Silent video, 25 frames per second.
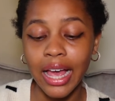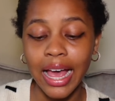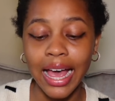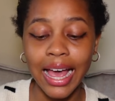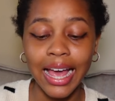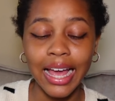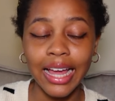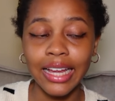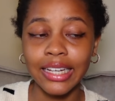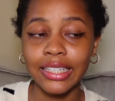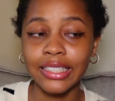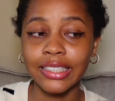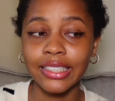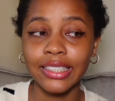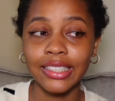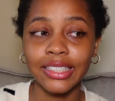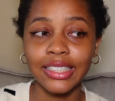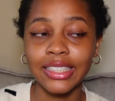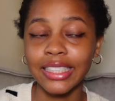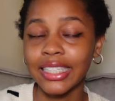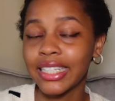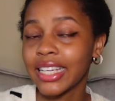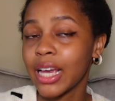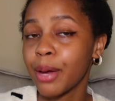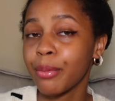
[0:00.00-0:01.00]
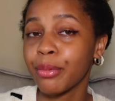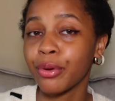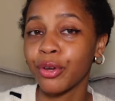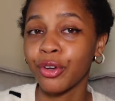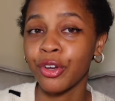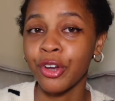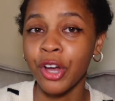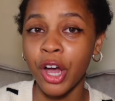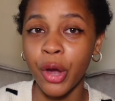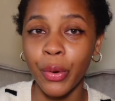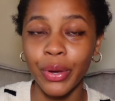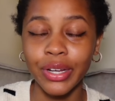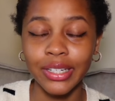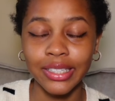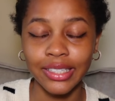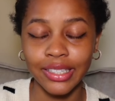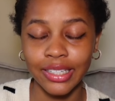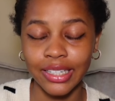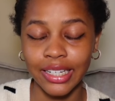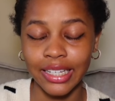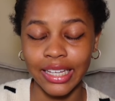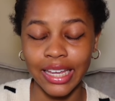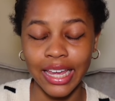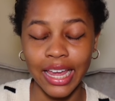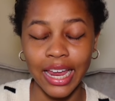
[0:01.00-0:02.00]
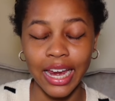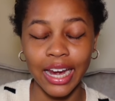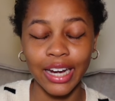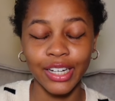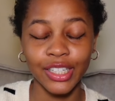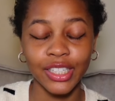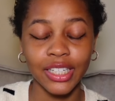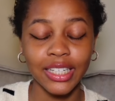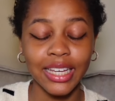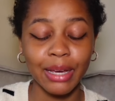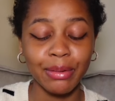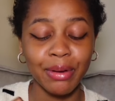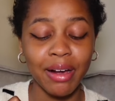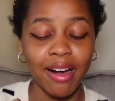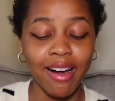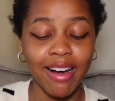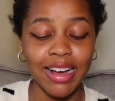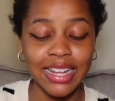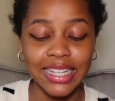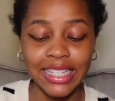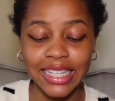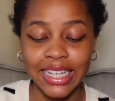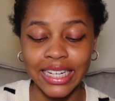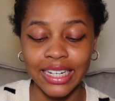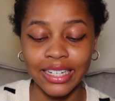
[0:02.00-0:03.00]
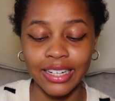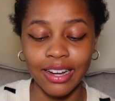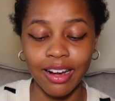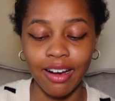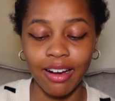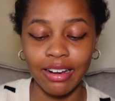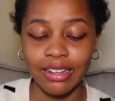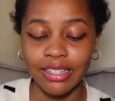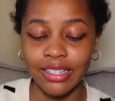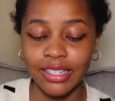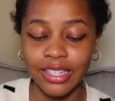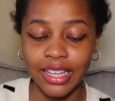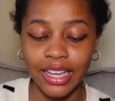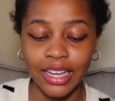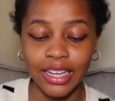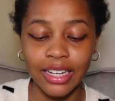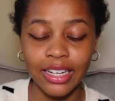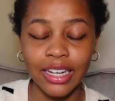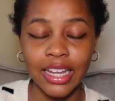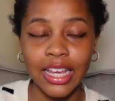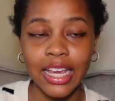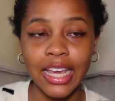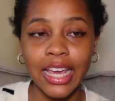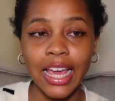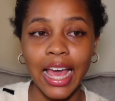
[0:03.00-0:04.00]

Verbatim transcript: And she kept going to the king. She kept asking and asking.